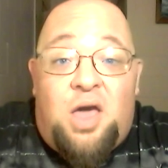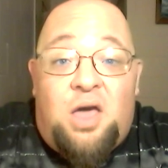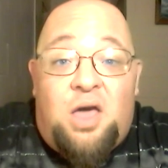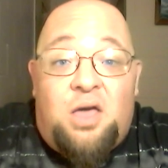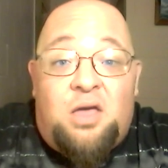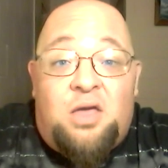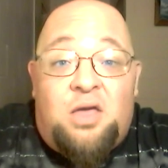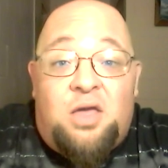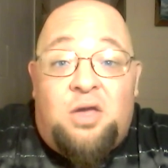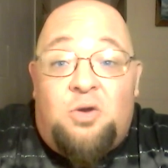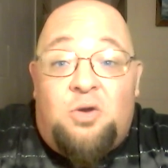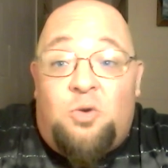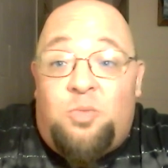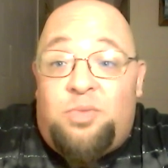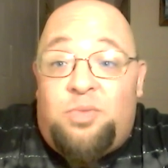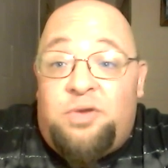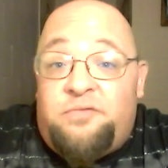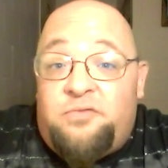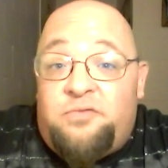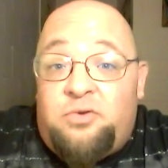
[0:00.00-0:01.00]
I hope
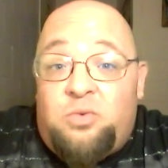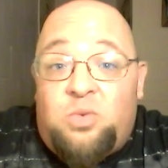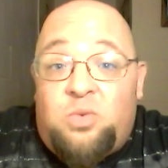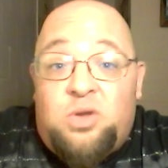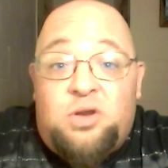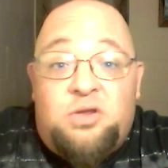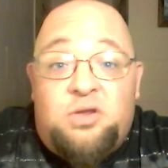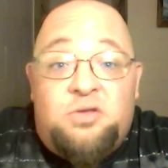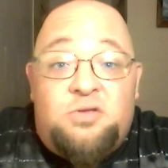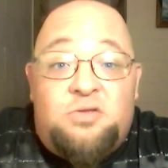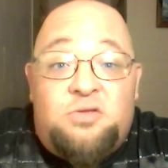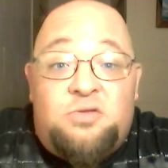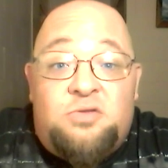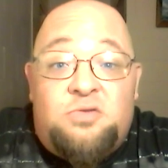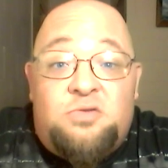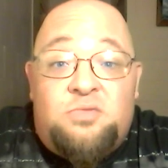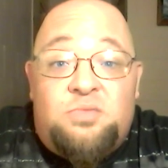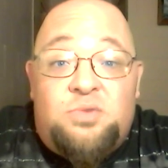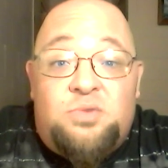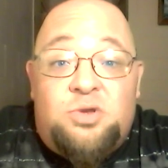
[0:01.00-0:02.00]
everyone is
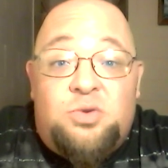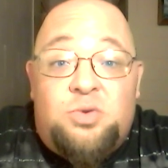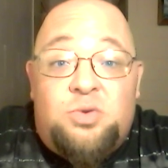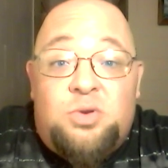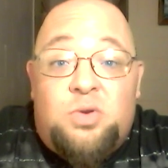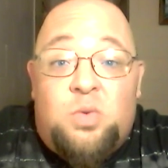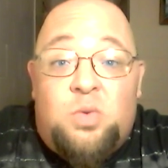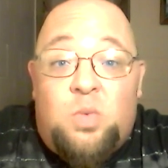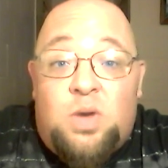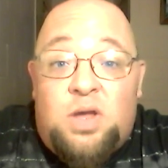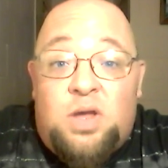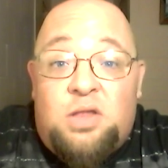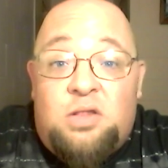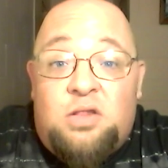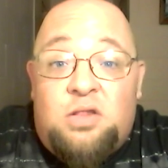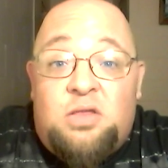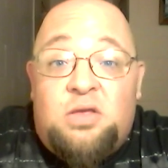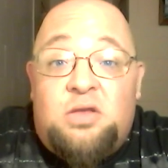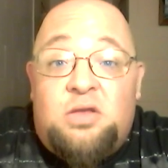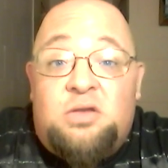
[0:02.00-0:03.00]
doing
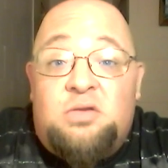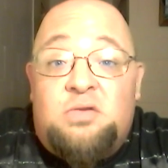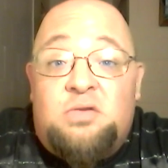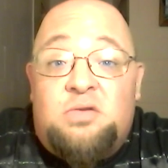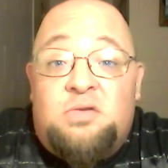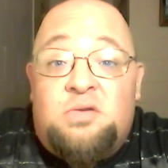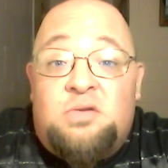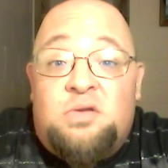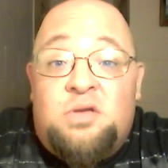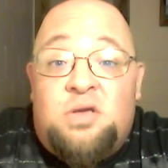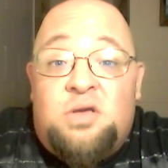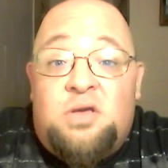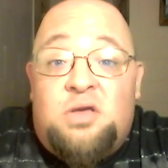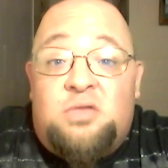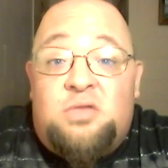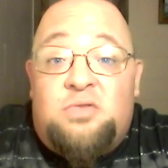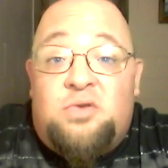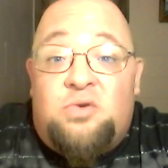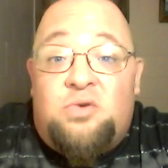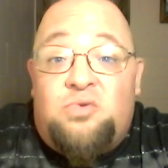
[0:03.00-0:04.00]
well, and
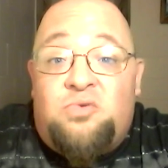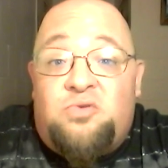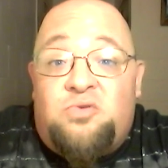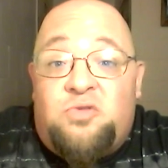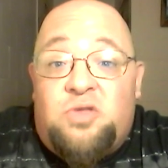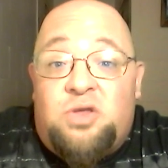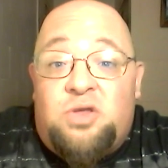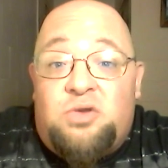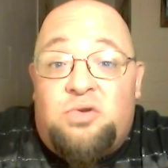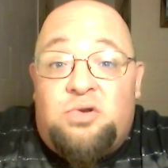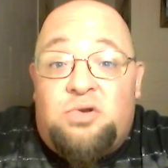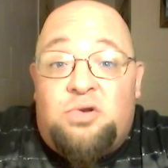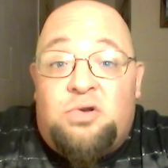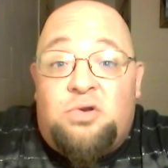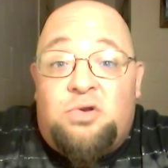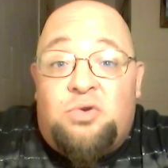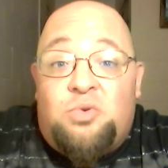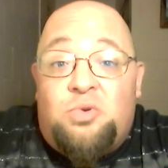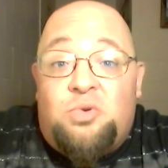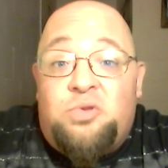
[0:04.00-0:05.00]
those that
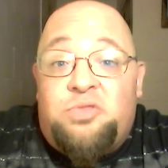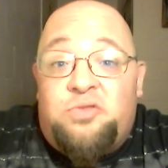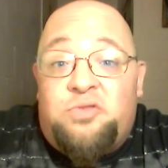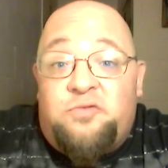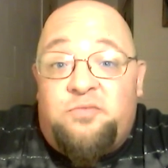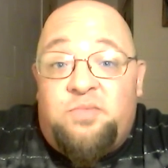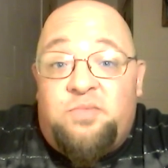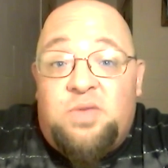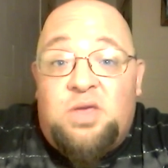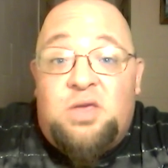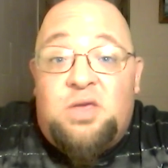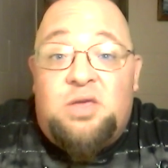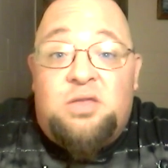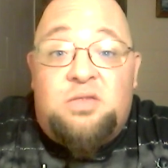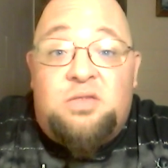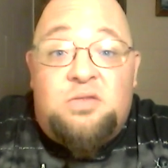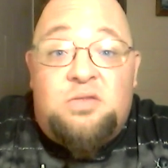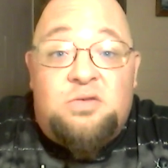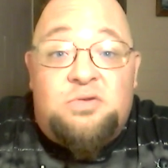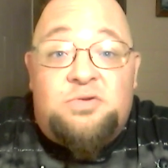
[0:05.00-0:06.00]
are north of me
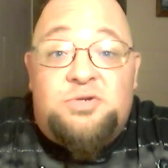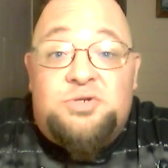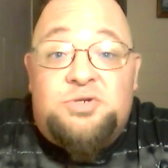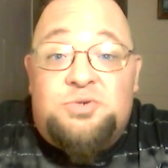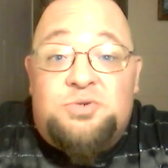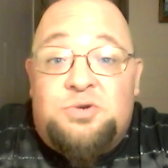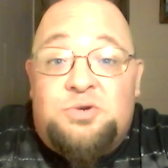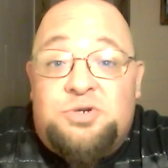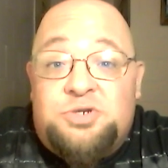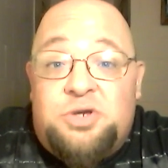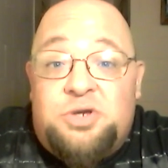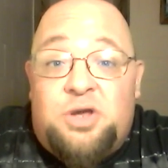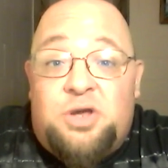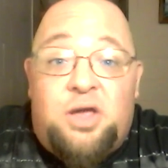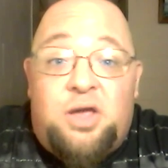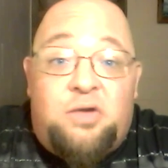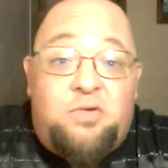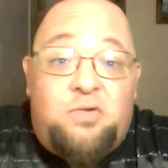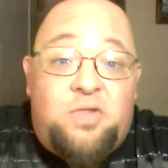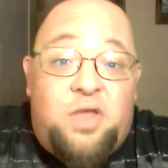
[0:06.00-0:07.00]
in the Georgia,
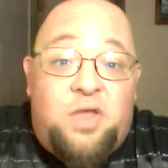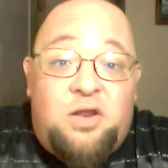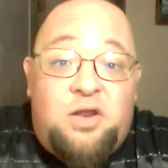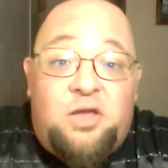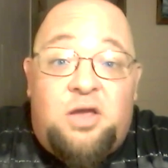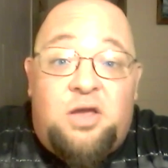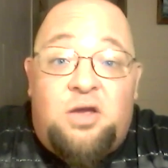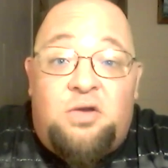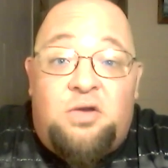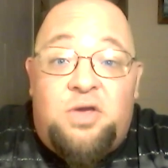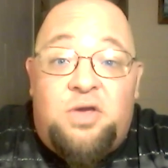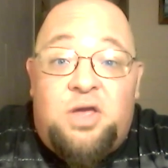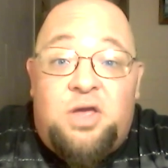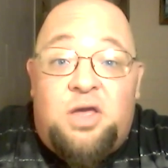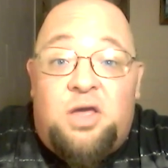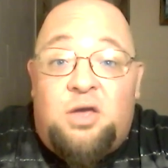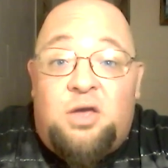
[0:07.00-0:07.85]
Carolina area,